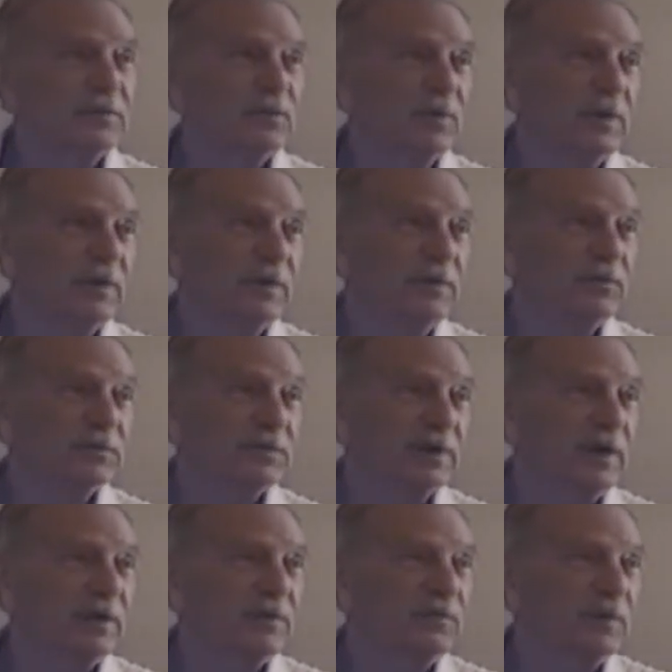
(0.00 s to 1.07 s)
to where you
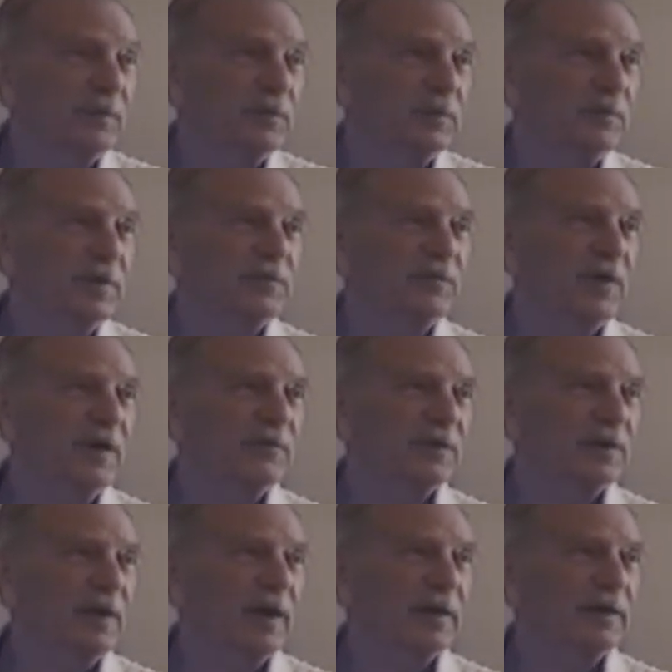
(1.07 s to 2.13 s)
started from, it'd be 5
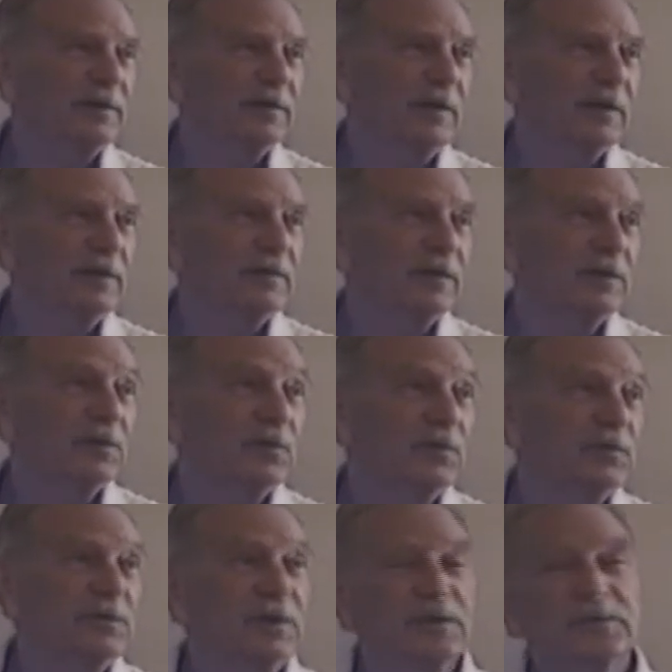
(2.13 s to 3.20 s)
o'clock at night. Then of
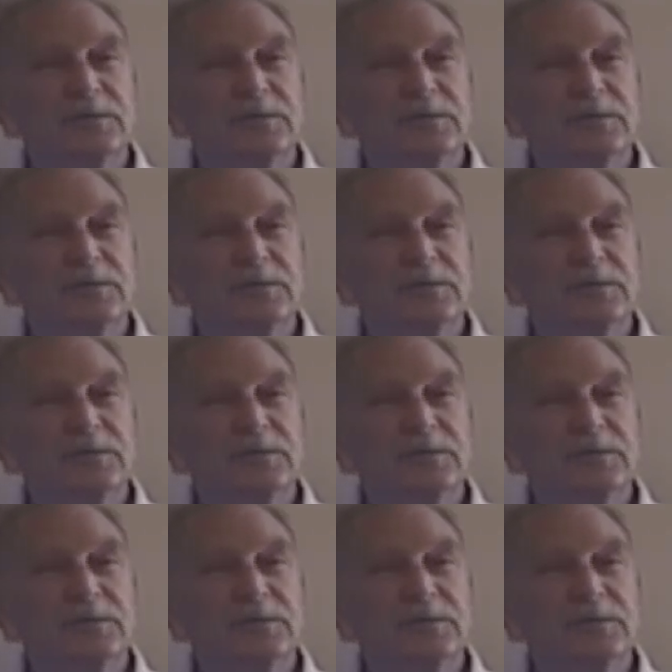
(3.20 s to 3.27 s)
course you had to